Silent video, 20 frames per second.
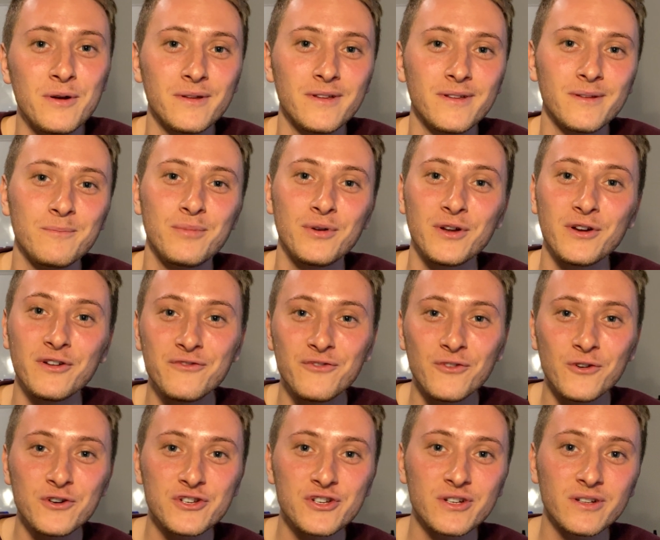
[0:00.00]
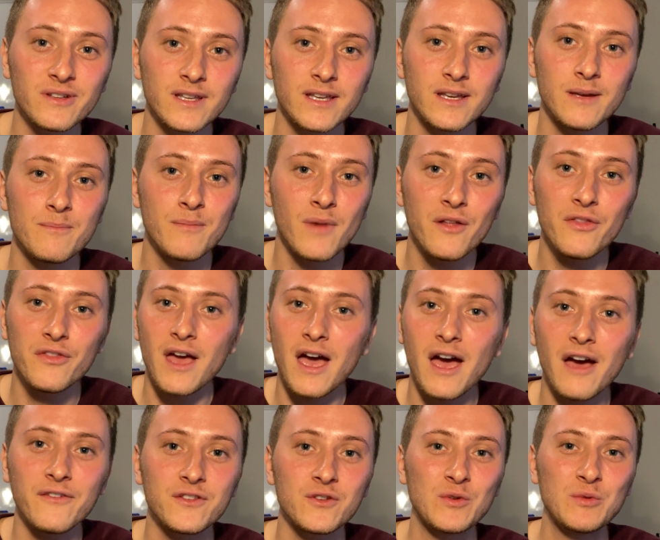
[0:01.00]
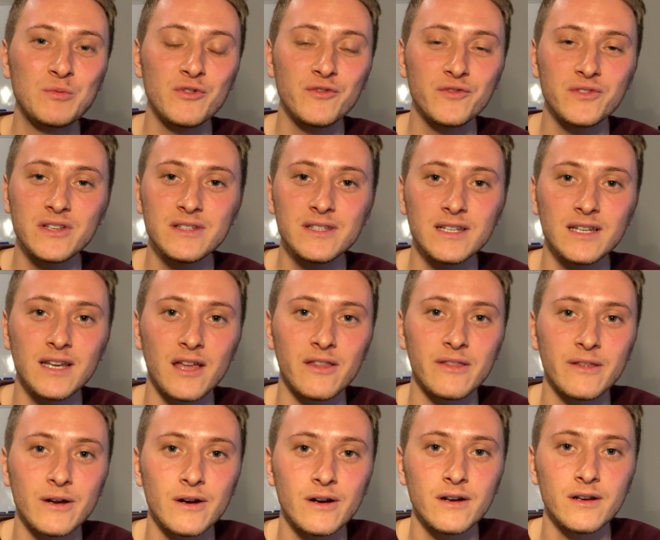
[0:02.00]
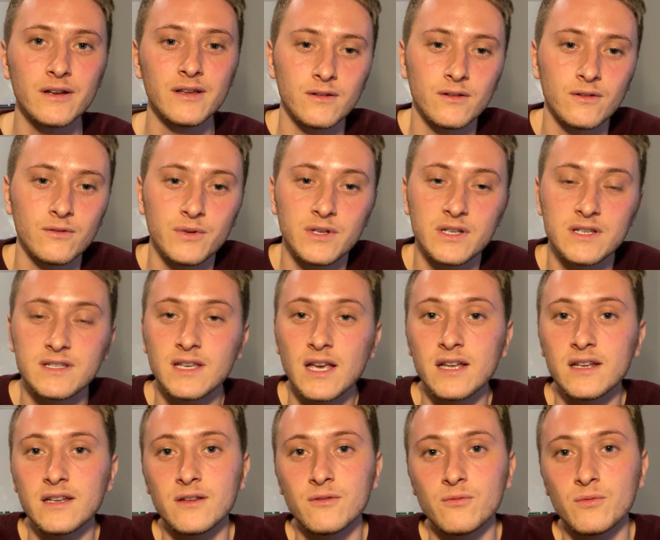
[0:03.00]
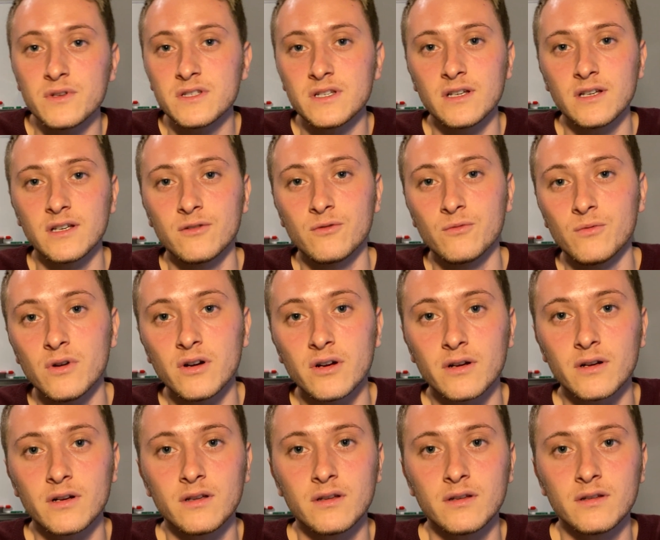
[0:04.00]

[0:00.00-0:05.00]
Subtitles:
But unfortunately, a month after we moved in together, we decided it wasn't gonna work.